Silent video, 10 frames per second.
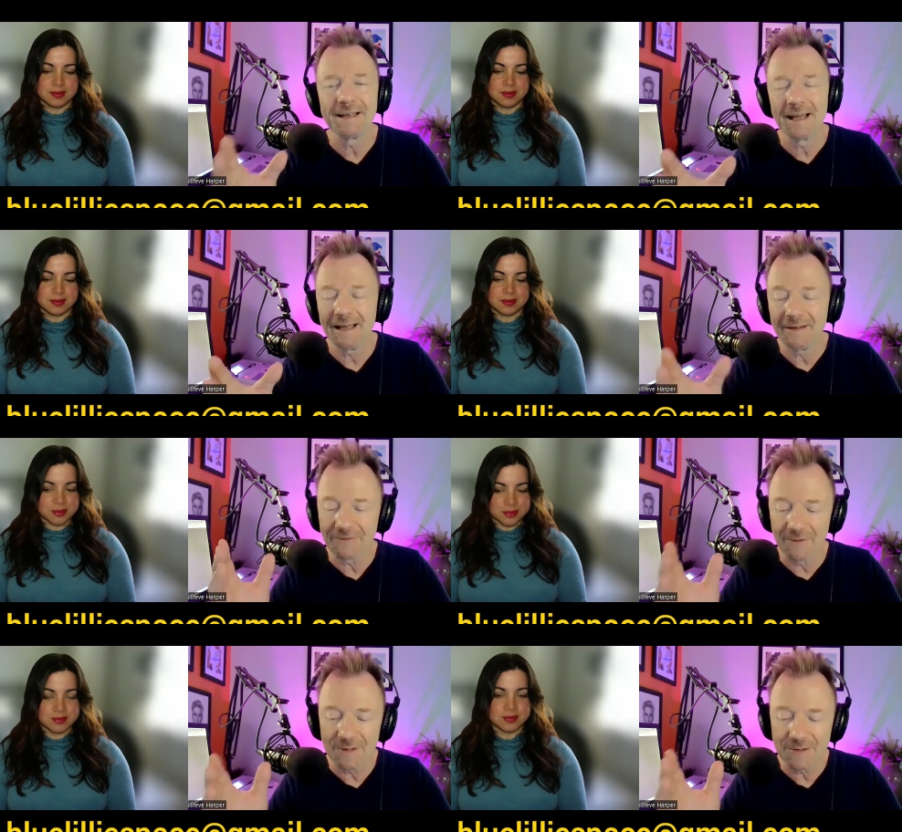Speaker 1: today
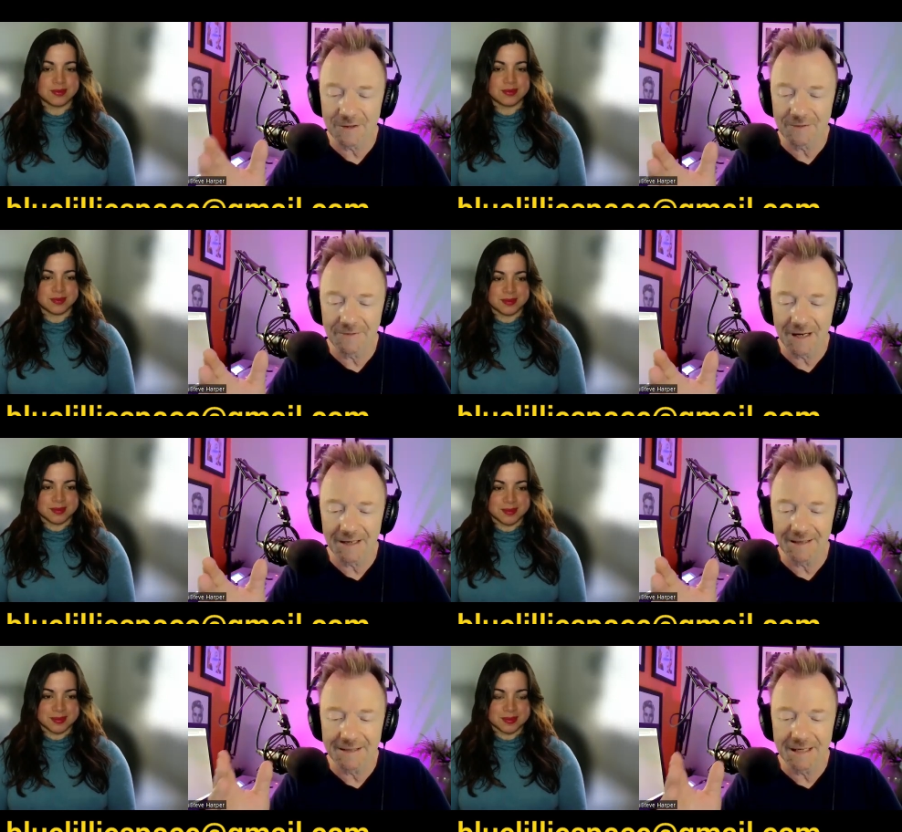from a
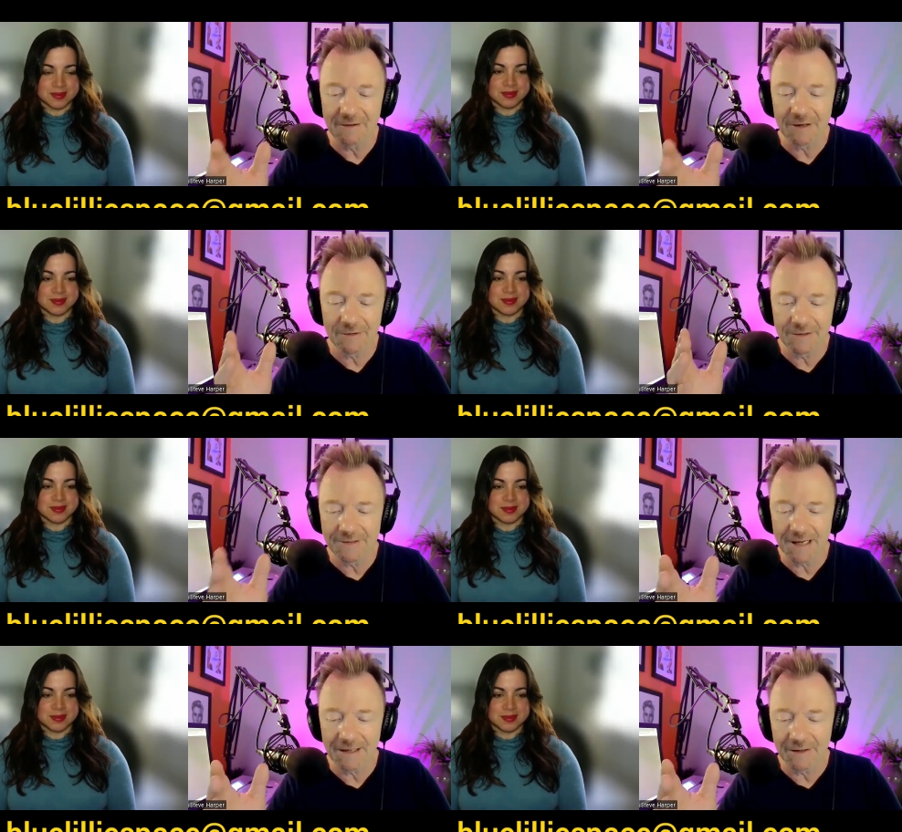certified interior
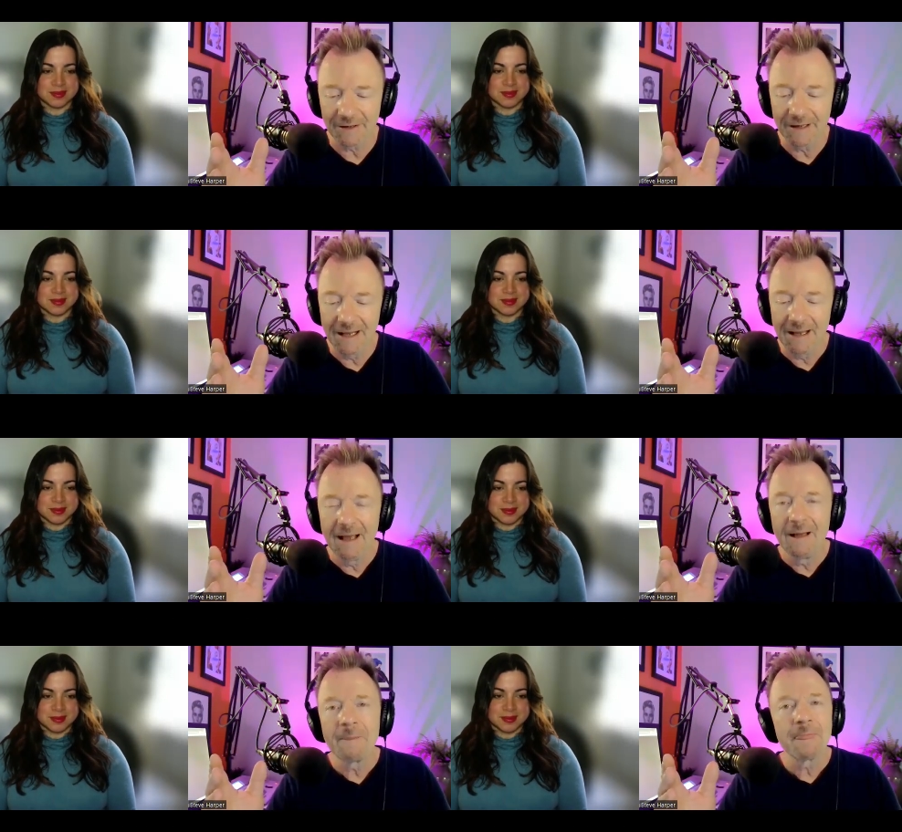designer
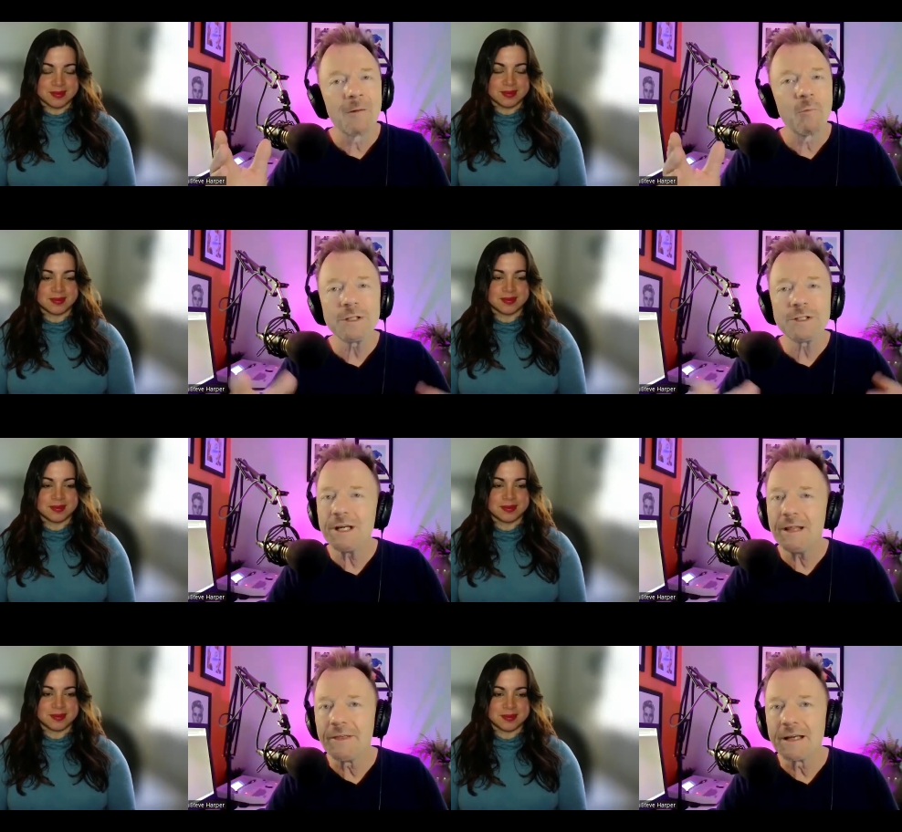what
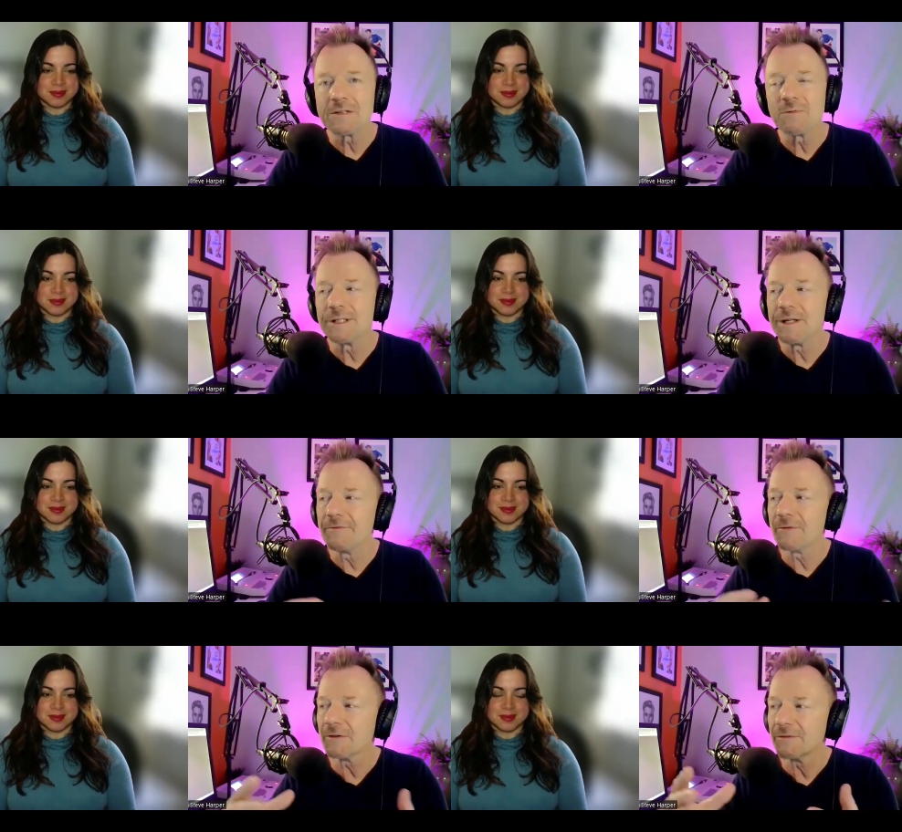she thinks when she
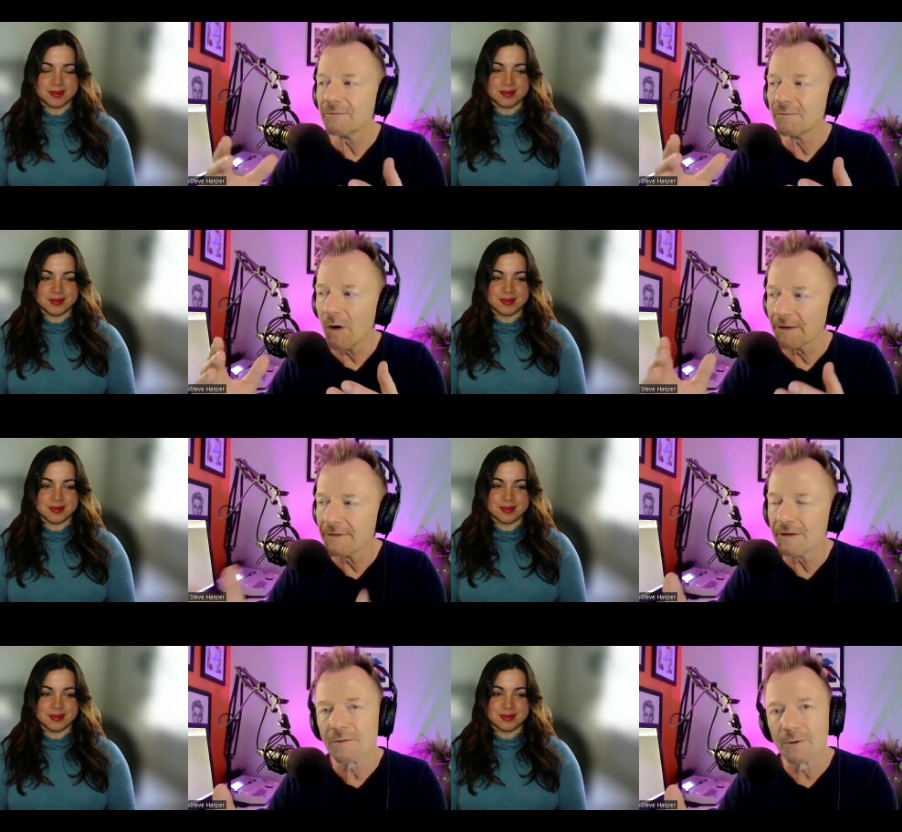first
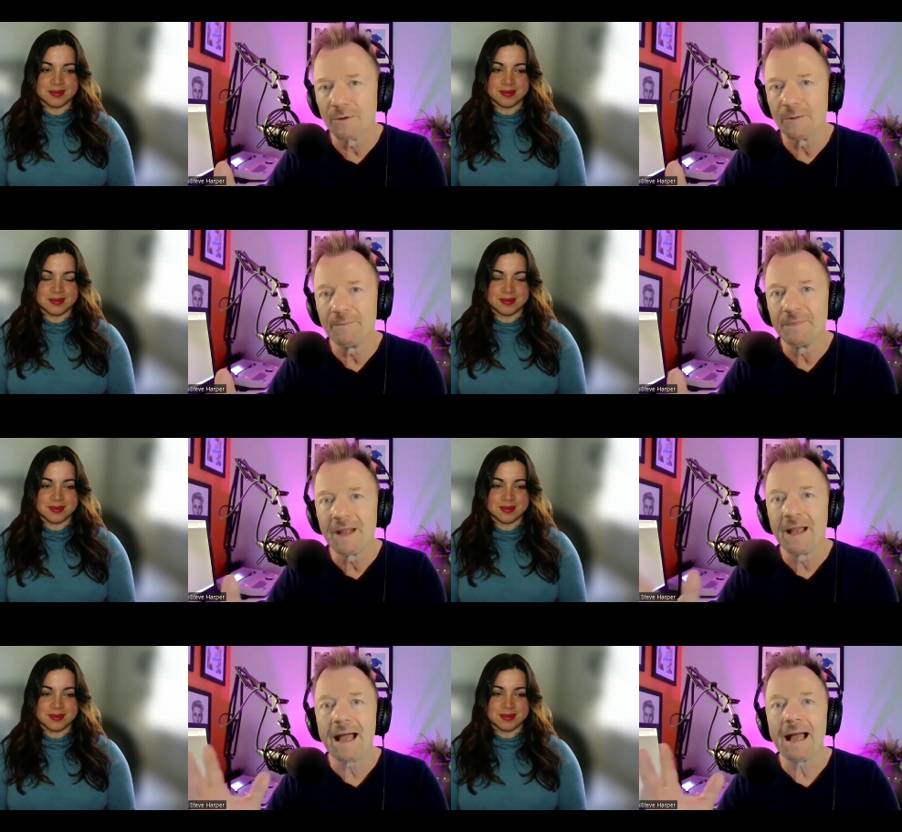walks in a room,
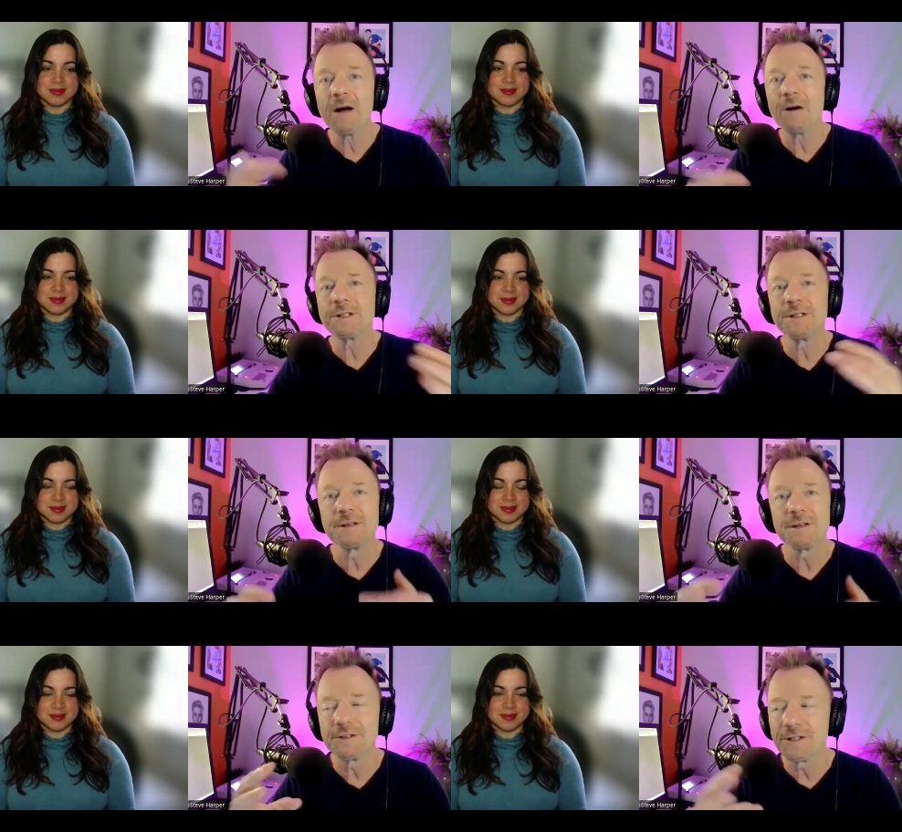how
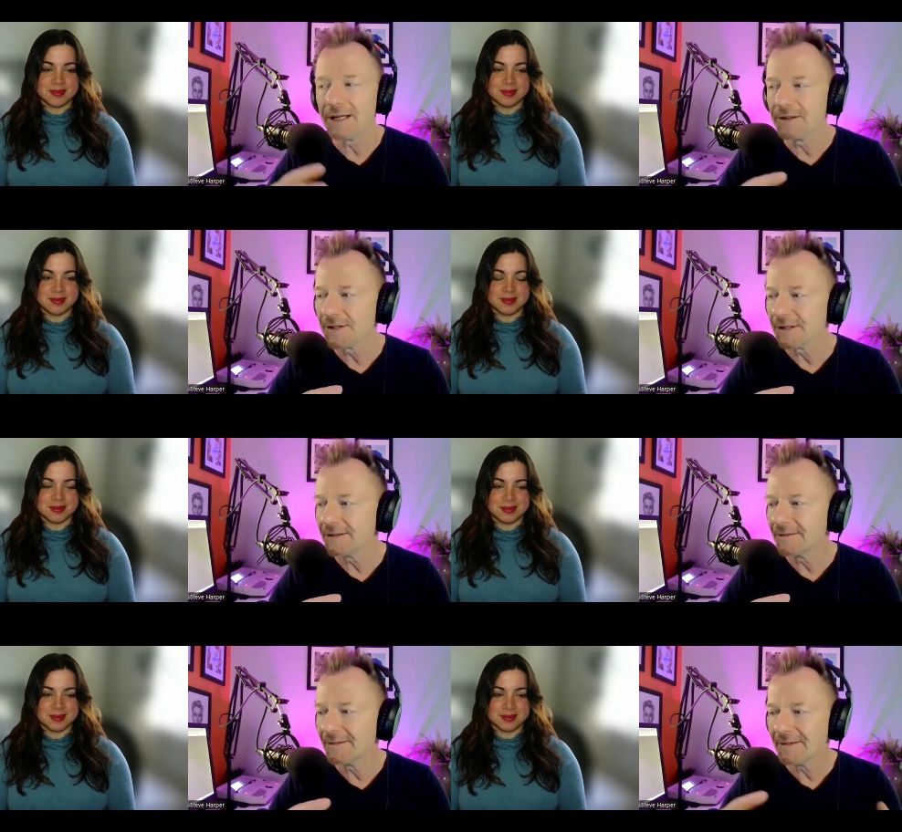she's going to change
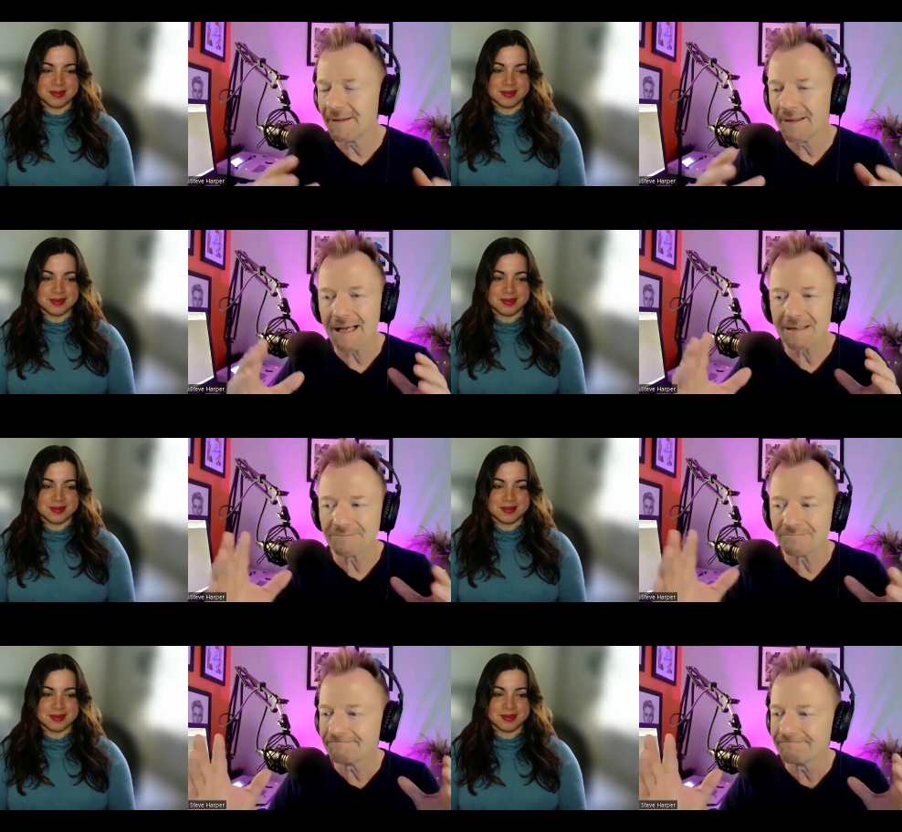it, that